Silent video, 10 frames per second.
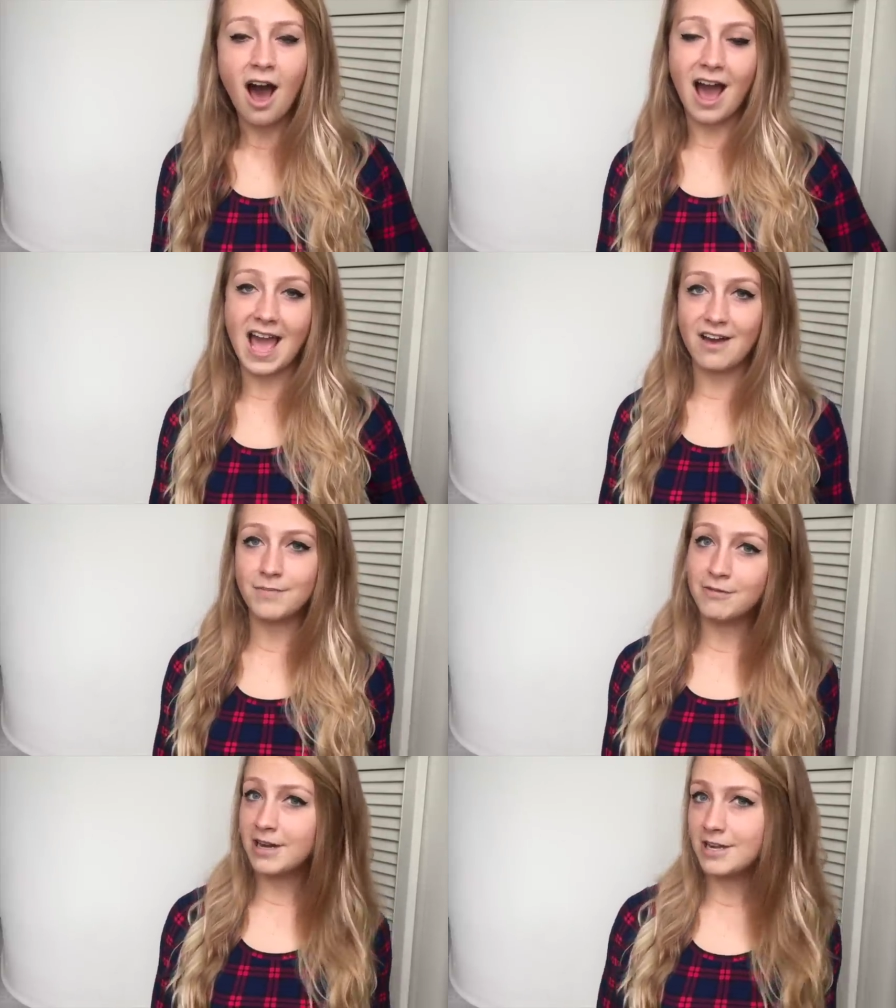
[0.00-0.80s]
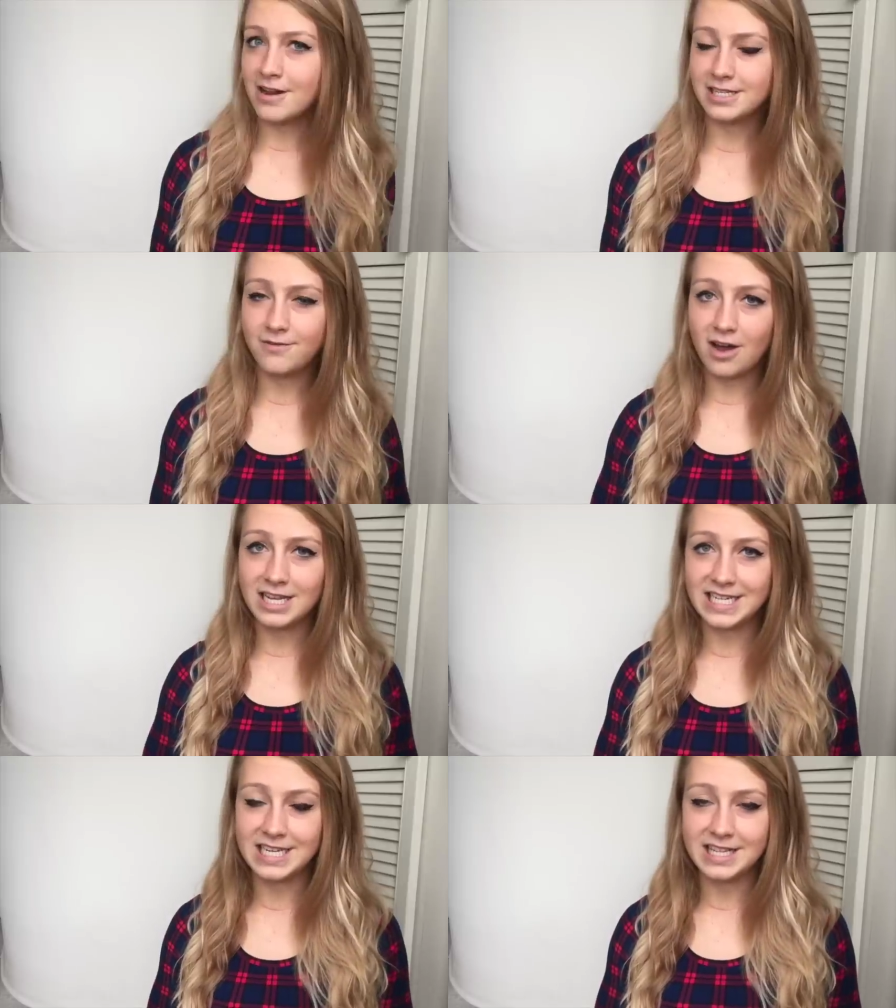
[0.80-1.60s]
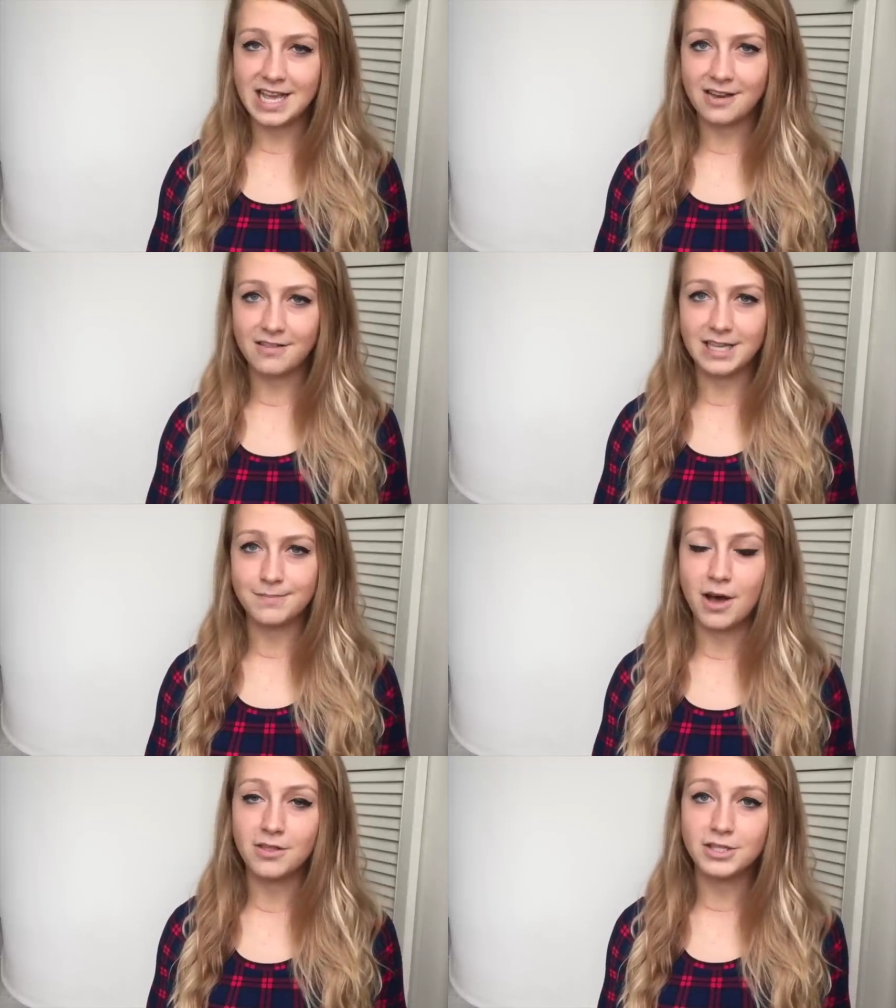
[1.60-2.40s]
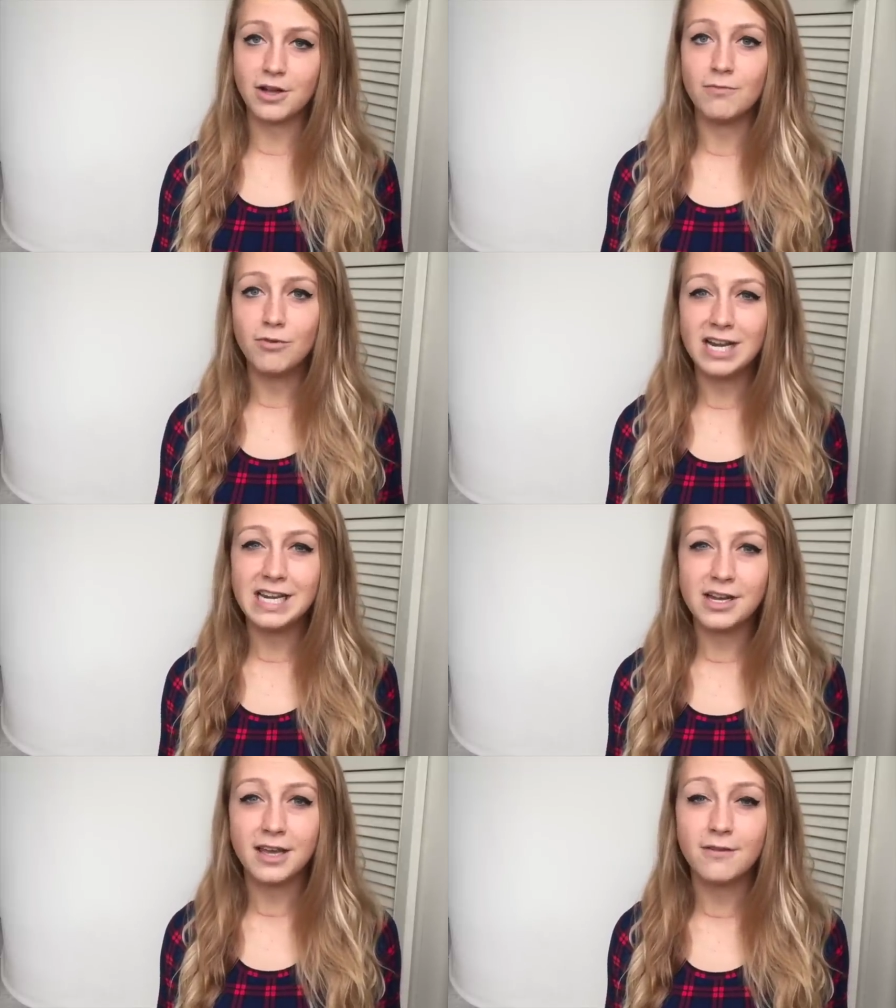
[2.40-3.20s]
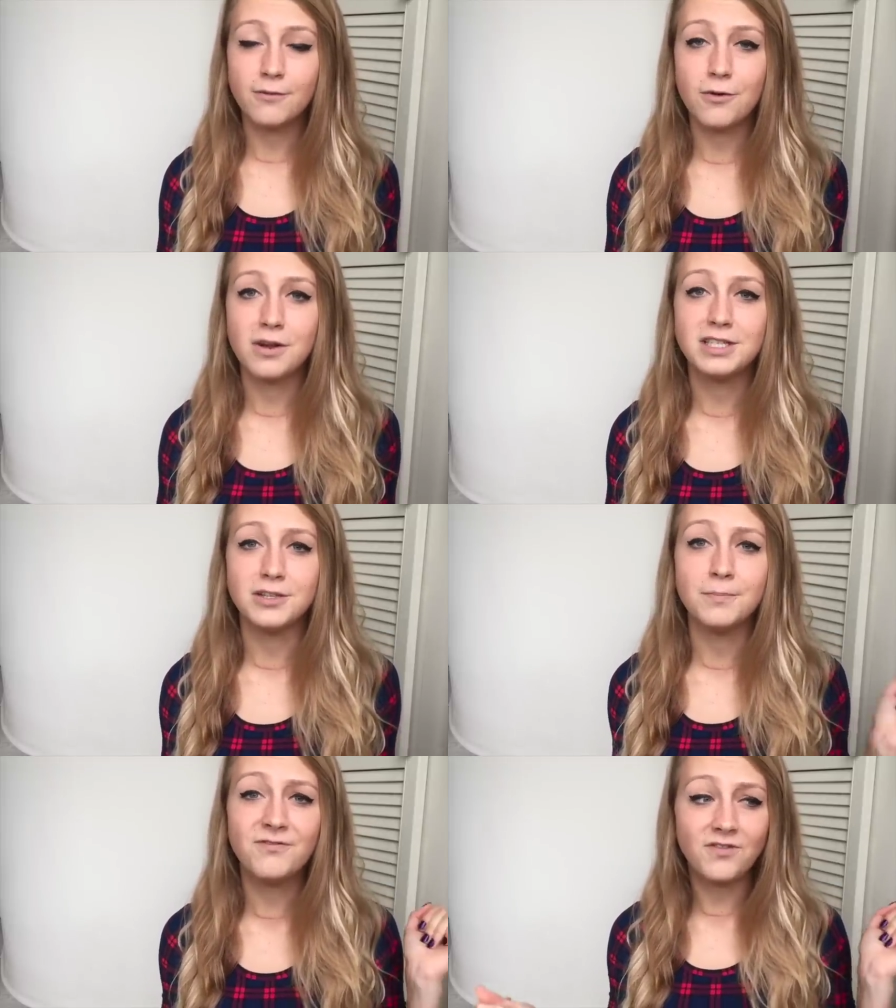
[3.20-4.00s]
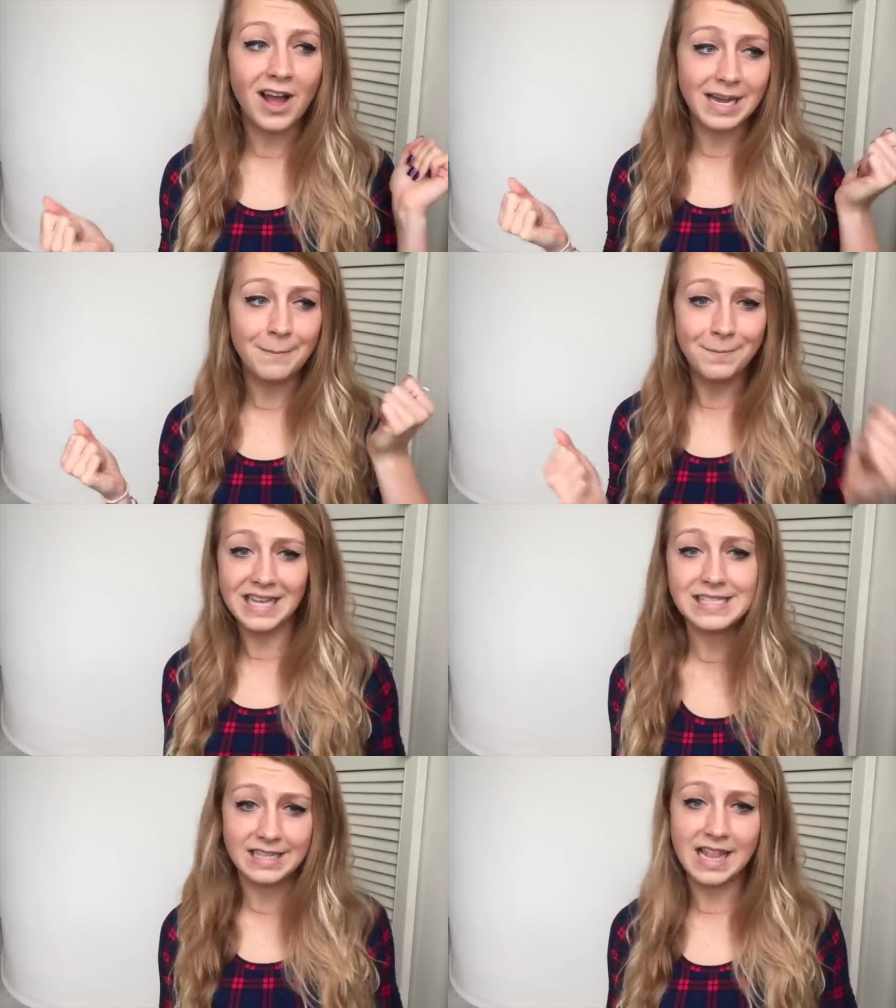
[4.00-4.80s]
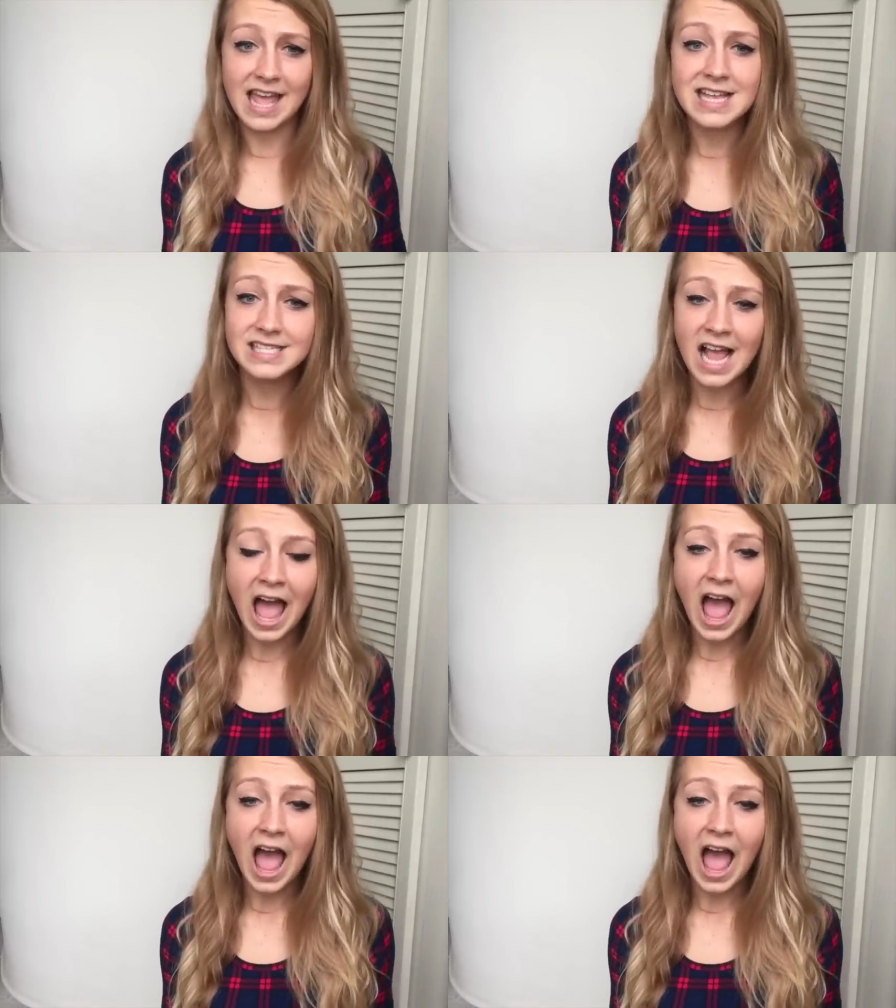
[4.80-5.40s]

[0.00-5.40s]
I have my radioactive iodine at the end of this month, so I'm really looking forward to finally beating this